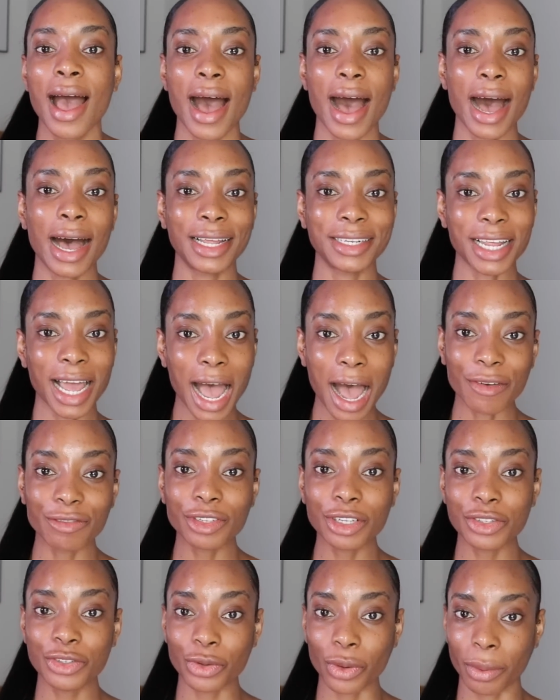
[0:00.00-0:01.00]
and
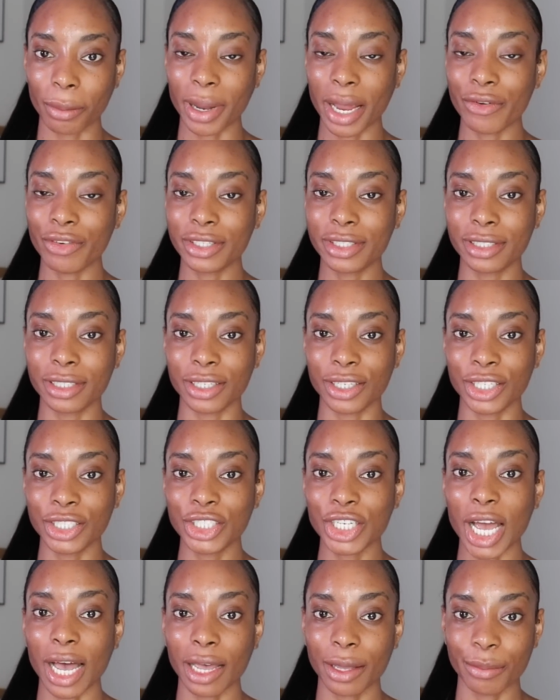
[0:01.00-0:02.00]
after doing my
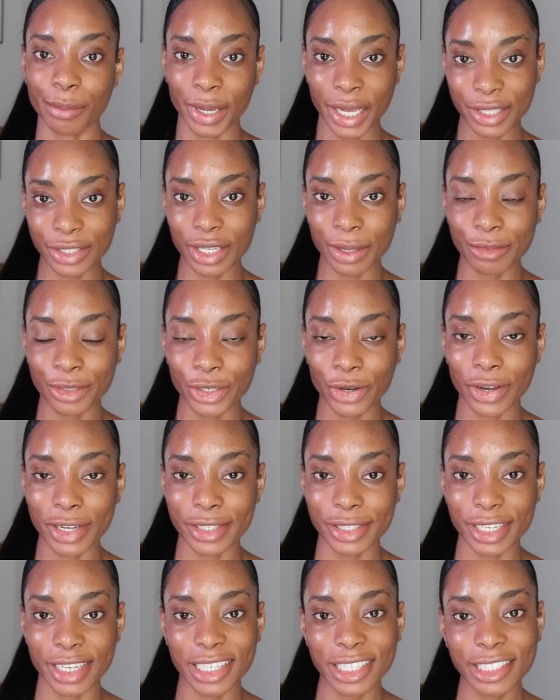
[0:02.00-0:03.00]
research I made some
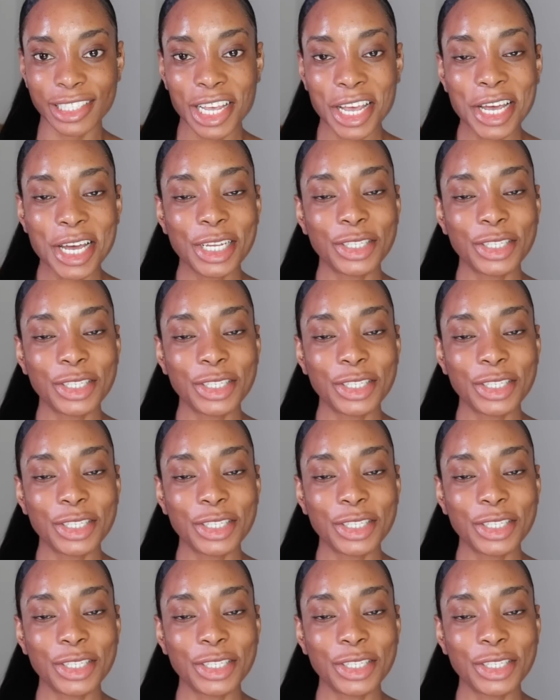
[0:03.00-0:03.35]
choices,